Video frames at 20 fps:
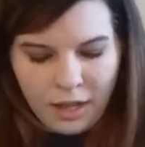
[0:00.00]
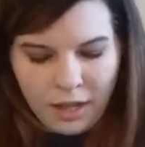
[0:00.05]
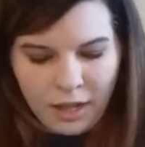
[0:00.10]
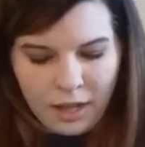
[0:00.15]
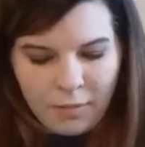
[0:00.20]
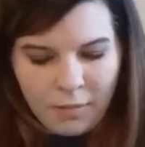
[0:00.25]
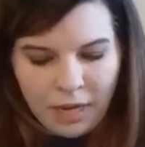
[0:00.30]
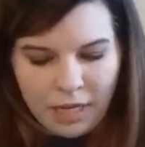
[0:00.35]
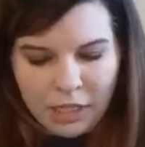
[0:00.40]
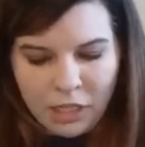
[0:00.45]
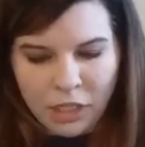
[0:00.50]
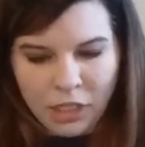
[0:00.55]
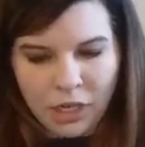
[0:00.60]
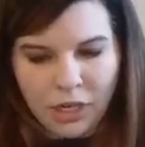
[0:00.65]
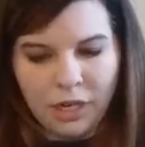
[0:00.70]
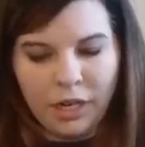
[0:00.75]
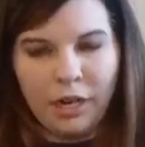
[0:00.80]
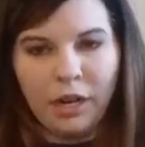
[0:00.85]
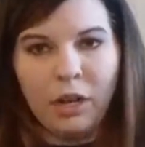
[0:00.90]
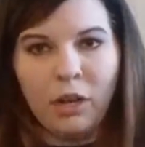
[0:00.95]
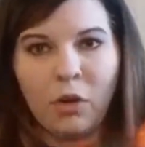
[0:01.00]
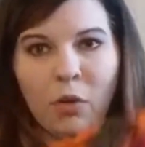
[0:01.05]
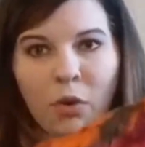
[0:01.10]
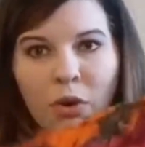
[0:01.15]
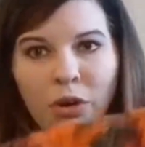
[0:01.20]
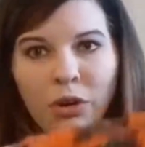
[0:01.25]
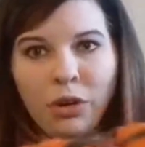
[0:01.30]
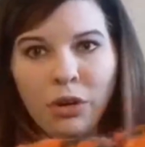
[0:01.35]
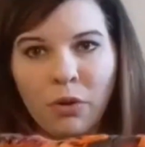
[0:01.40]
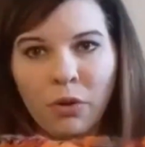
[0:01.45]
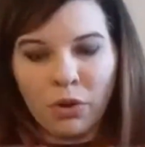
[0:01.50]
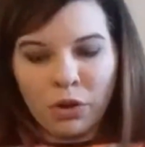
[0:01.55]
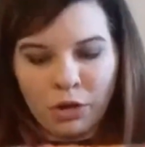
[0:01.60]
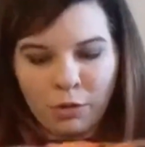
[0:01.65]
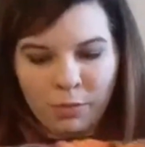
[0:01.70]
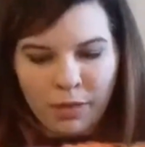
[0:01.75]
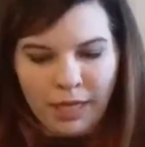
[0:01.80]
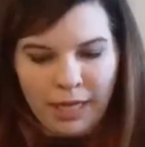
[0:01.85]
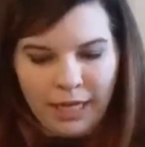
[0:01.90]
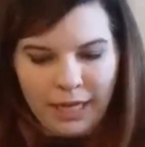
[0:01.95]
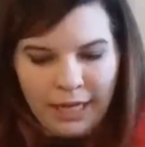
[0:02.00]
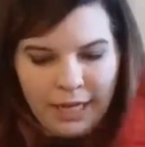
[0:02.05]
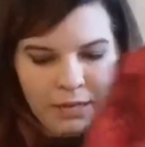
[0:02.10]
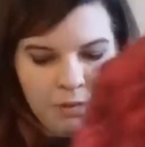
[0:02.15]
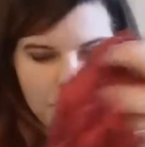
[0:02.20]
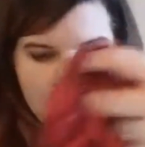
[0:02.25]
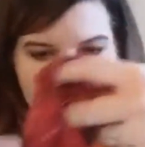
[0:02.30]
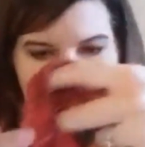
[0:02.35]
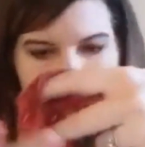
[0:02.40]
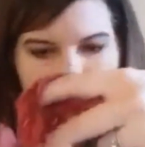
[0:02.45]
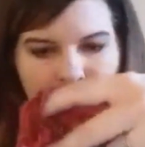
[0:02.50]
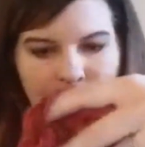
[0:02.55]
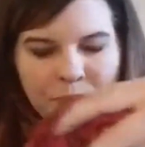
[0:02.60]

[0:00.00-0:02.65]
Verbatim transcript: Um, I started a corner to corner blanket